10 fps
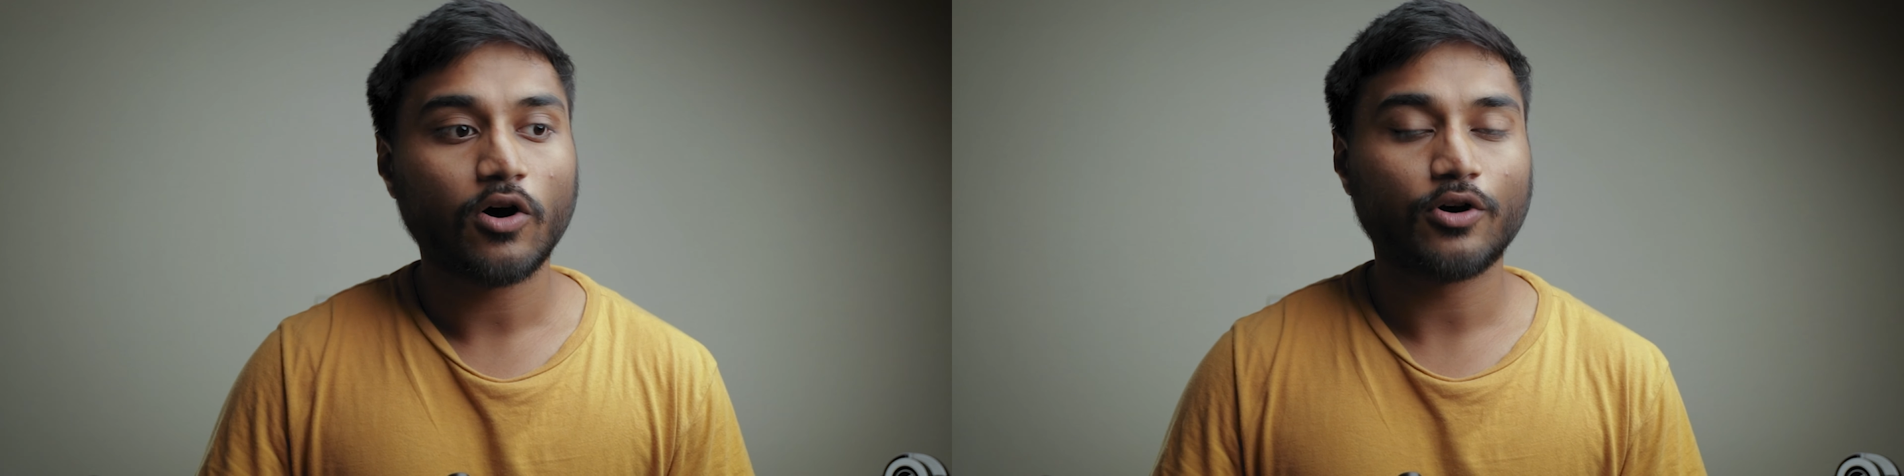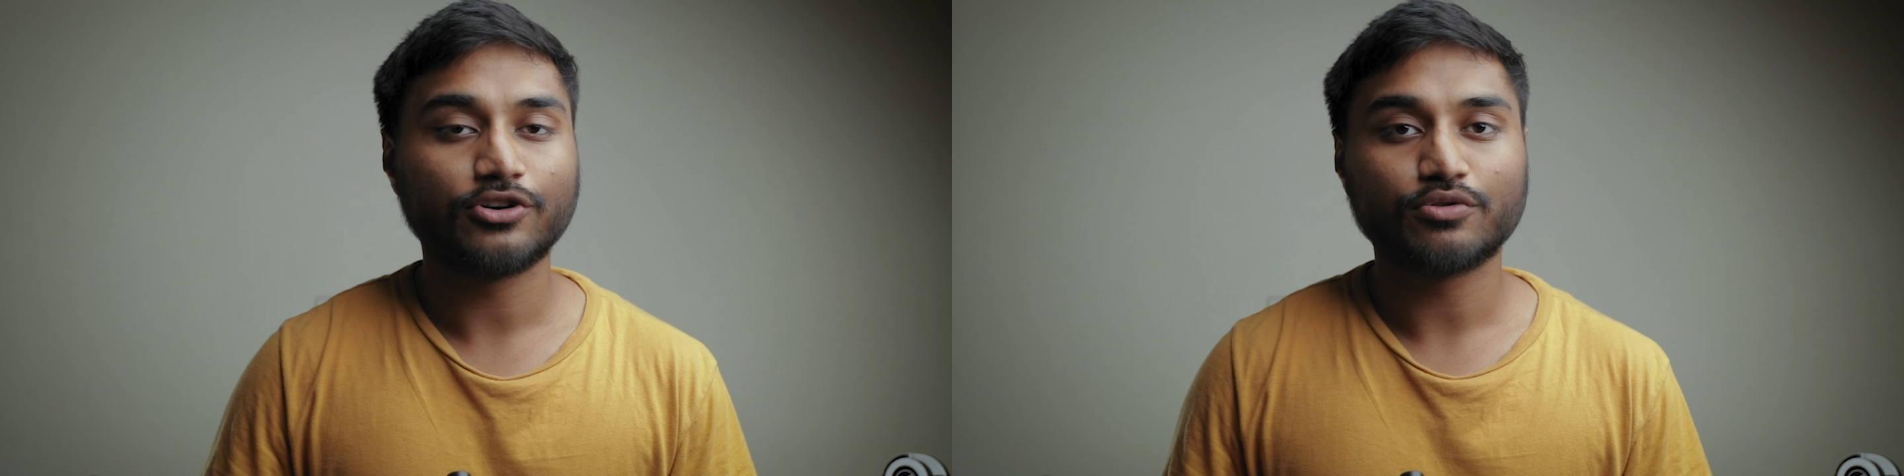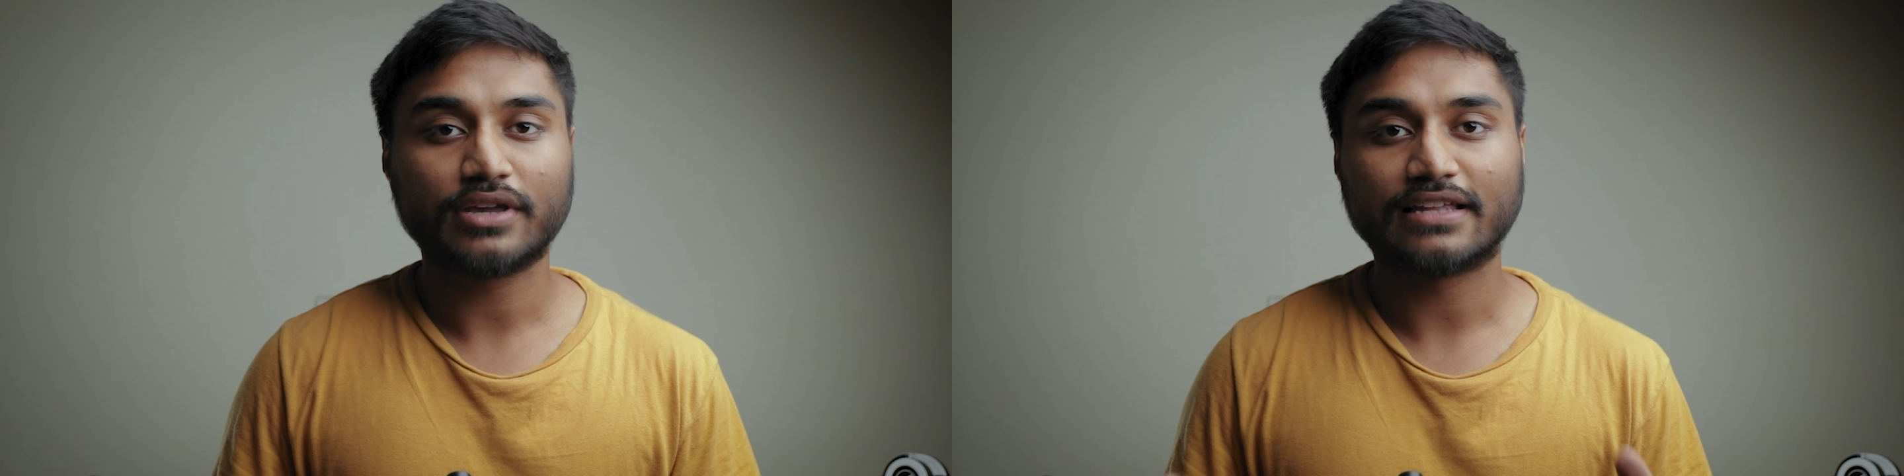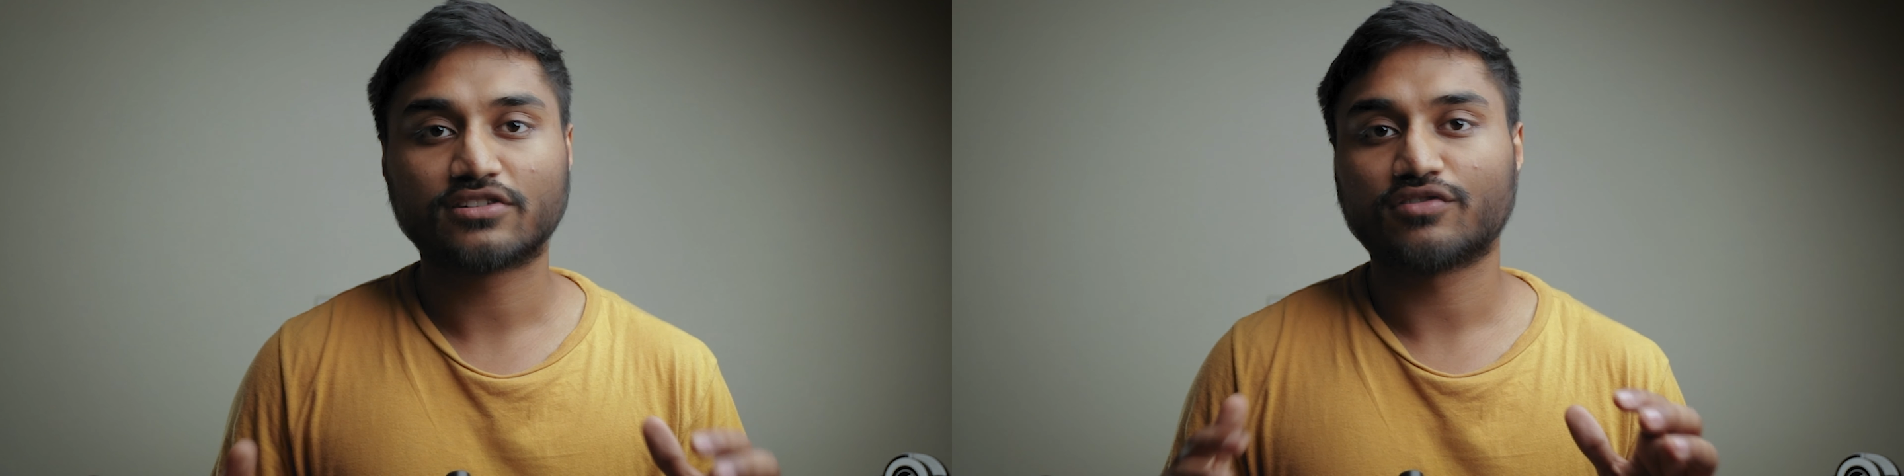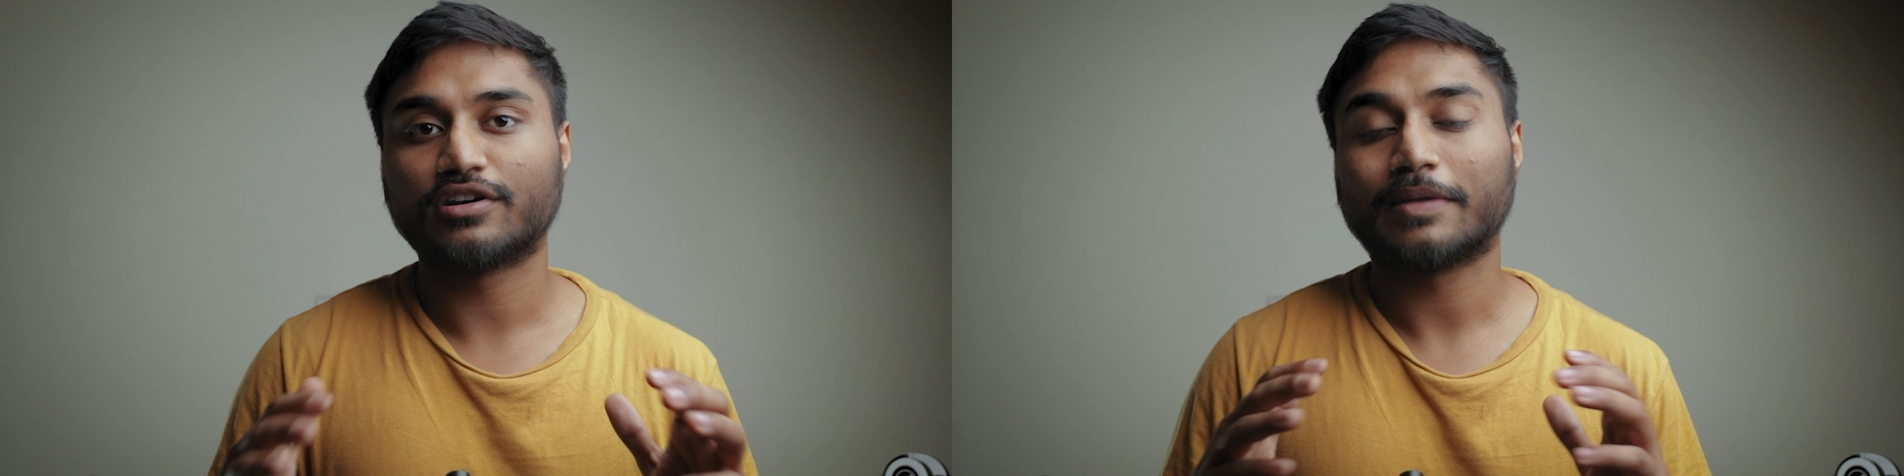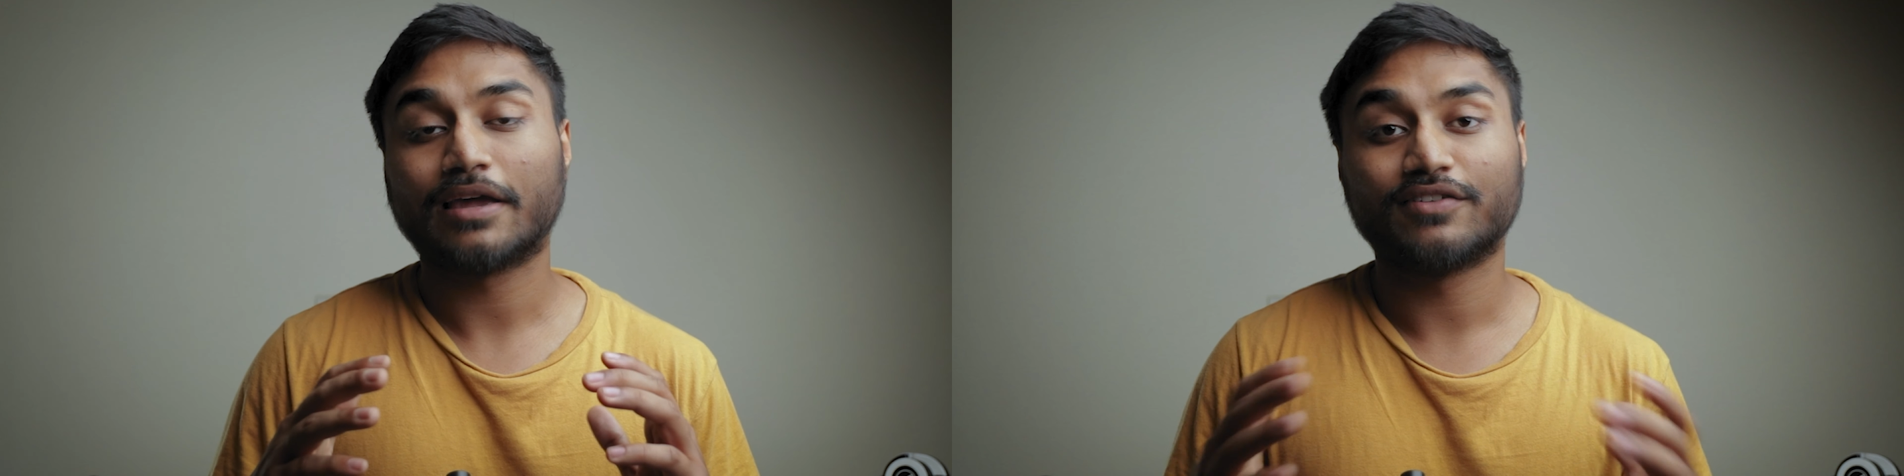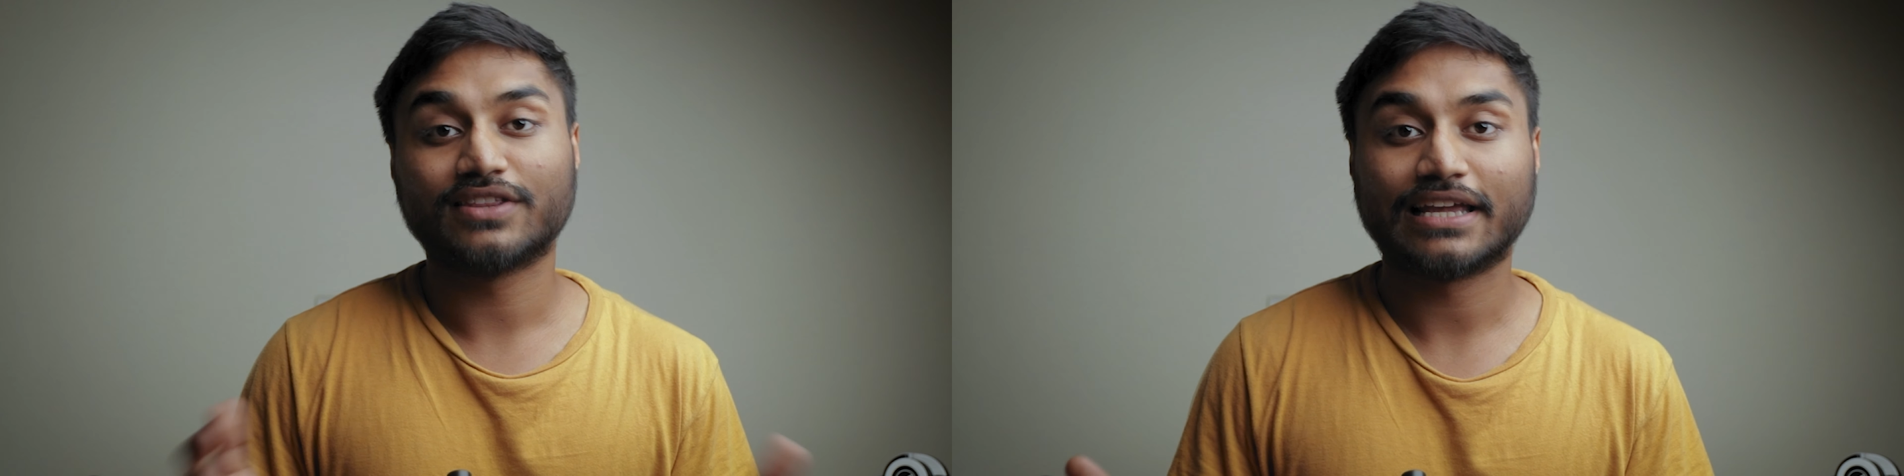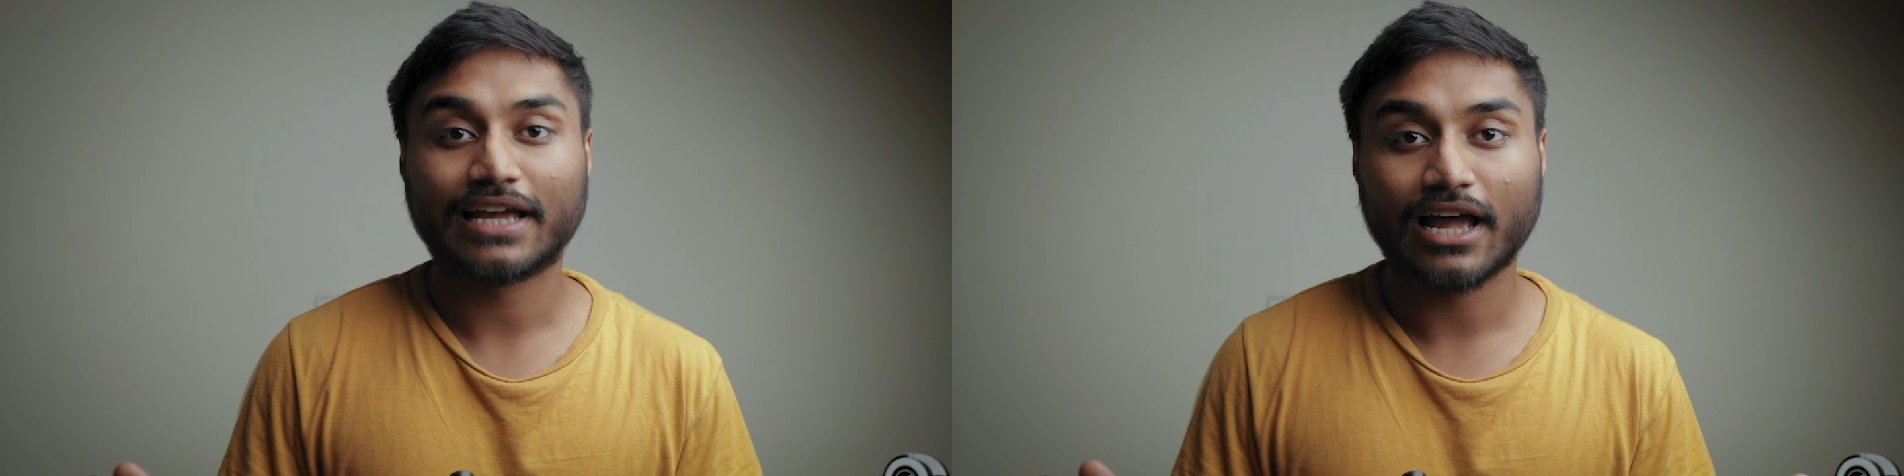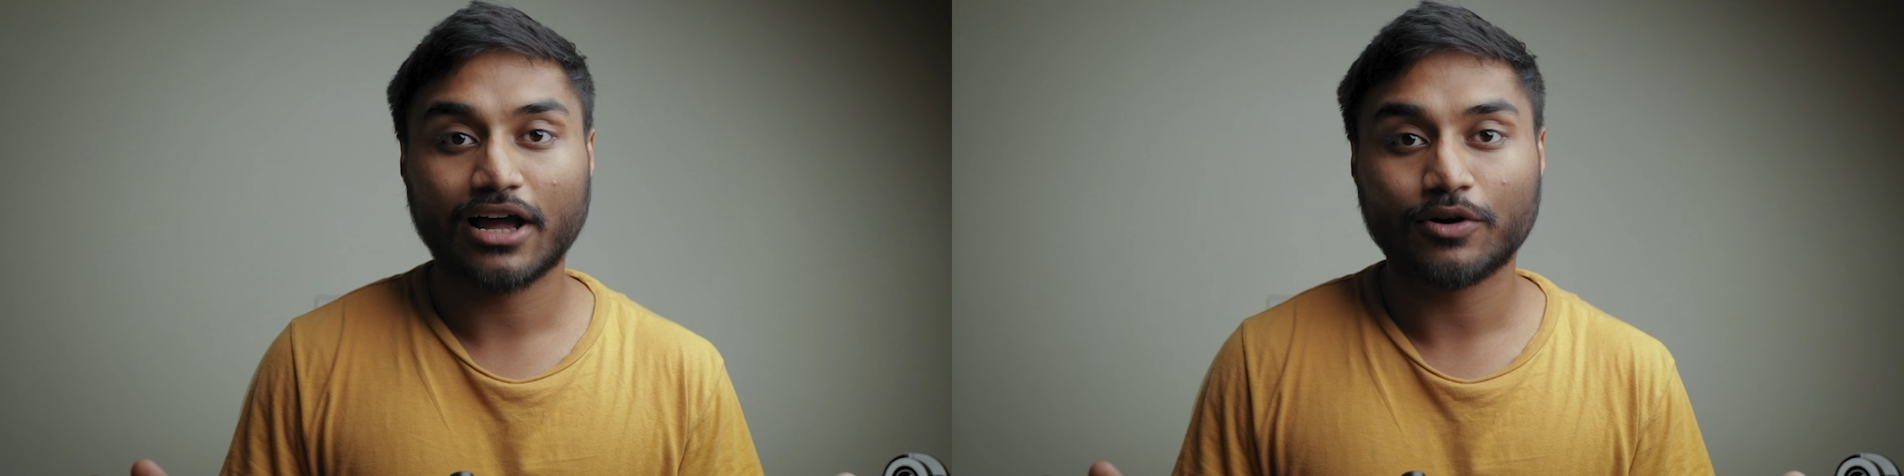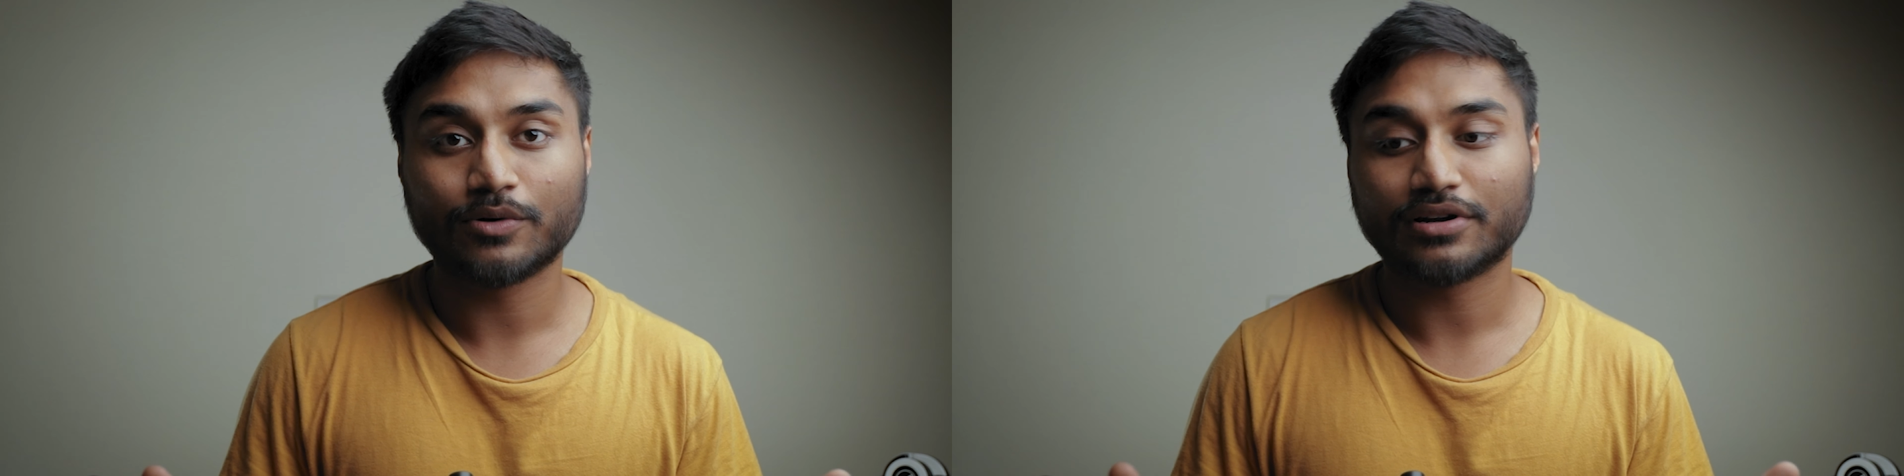or you can script everything
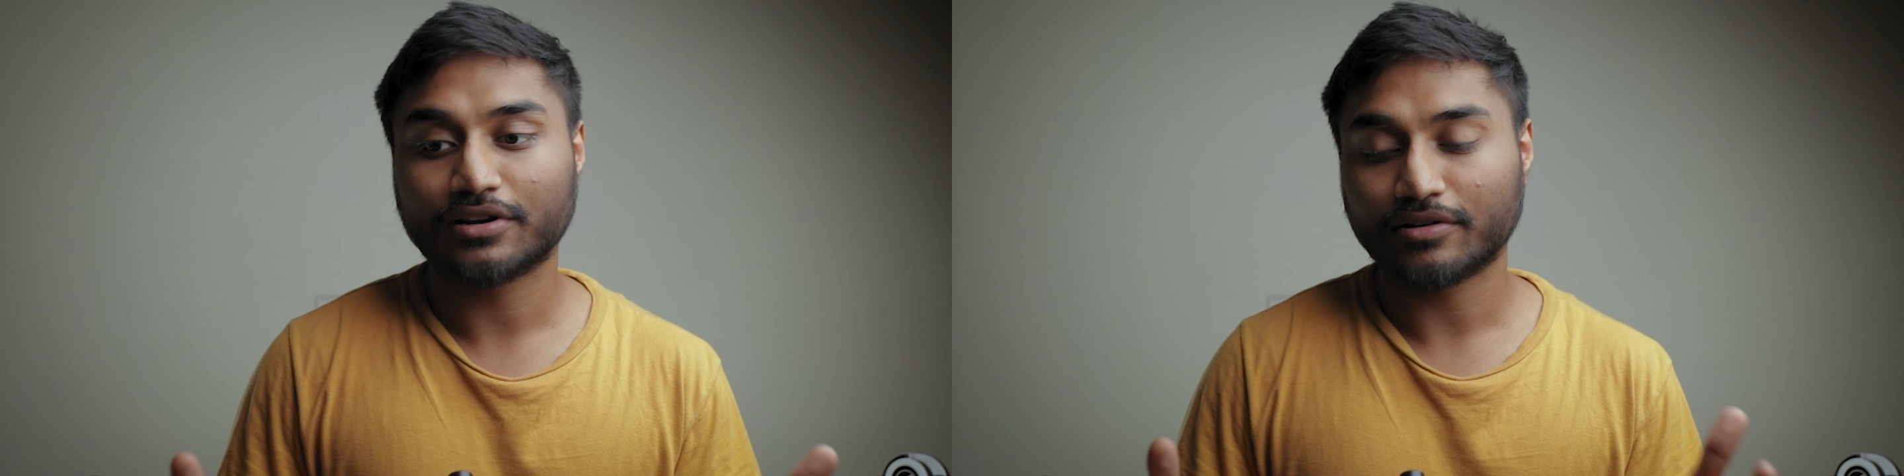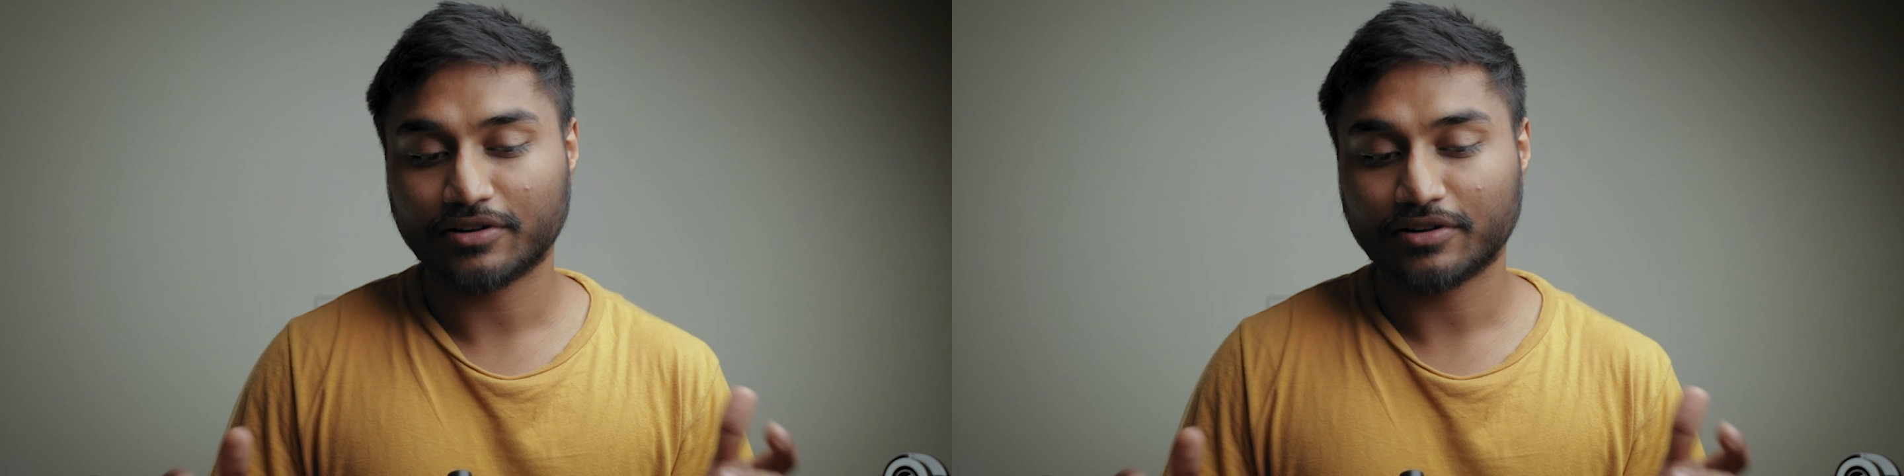out,